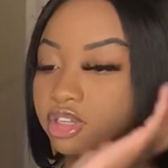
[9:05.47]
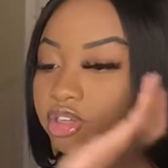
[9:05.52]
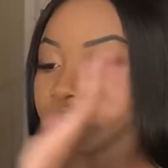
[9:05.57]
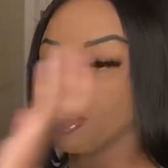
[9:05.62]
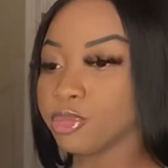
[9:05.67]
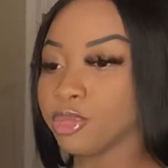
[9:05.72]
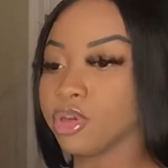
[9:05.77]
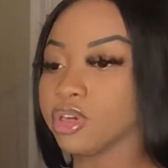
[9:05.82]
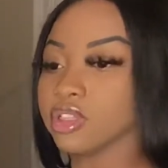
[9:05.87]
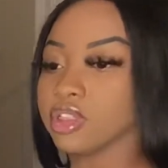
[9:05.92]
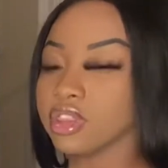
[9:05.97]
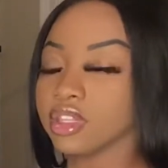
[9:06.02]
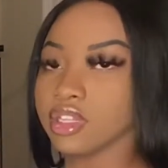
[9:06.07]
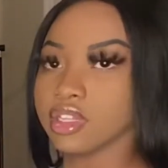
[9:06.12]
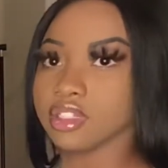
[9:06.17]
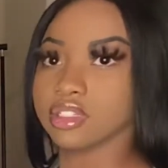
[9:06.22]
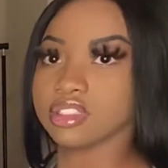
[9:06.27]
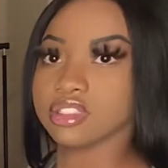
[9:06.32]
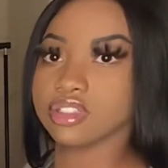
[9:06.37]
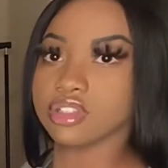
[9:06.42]
Put
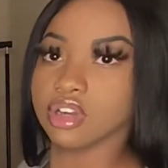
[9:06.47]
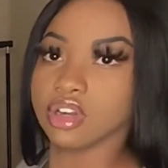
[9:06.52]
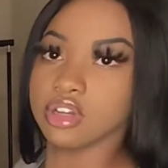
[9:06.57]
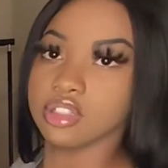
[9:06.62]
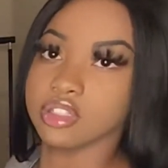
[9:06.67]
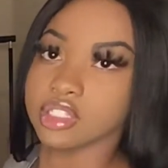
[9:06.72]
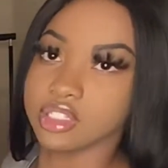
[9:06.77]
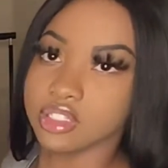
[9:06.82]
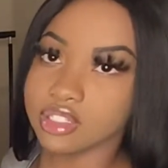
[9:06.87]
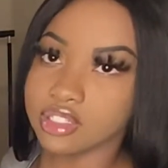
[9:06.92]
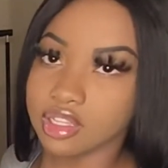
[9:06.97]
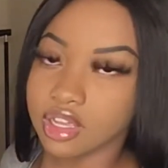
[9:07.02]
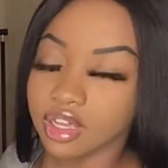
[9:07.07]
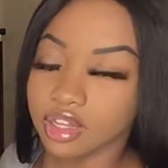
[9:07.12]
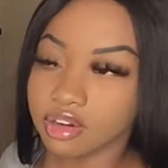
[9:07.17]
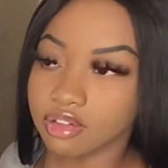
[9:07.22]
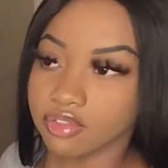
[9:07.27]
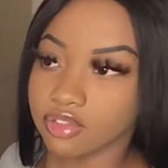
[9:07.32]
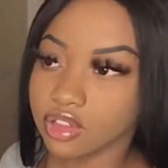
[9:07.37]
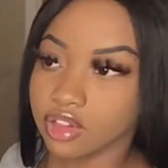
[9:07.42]
this on this
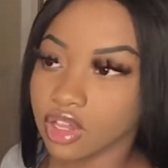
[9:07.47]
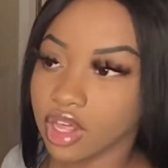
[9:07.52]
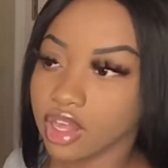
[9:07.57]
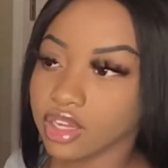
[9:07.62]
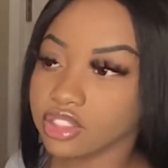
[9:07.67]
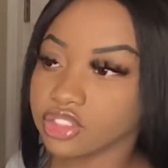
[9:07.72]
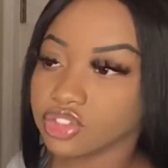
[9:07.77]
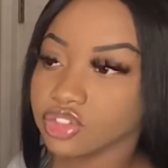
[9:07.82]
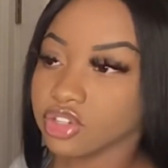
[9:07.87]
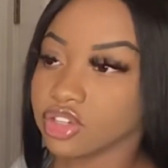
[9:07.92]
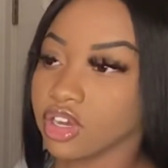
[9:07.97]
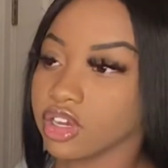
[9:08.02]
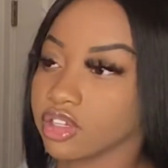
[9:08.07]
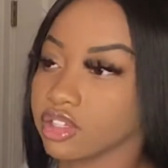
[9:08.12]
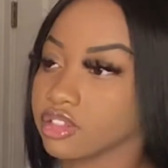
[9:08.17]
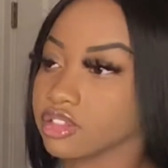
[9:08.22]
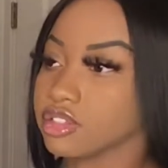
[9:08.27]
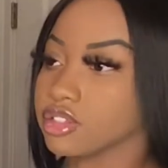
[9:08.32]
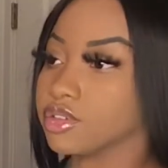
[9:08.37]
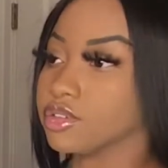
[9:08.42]
side of the light so y'all
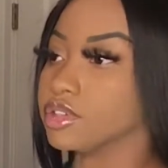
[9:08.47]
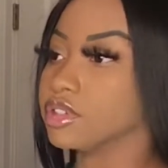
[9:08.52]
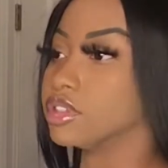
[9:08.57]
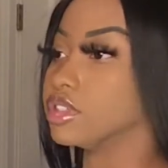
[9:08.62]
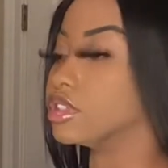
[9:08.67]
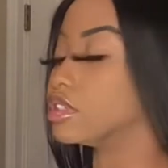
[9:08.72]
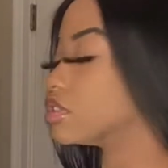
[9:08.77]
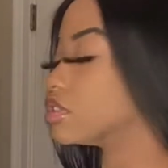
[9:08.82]
can see what it looks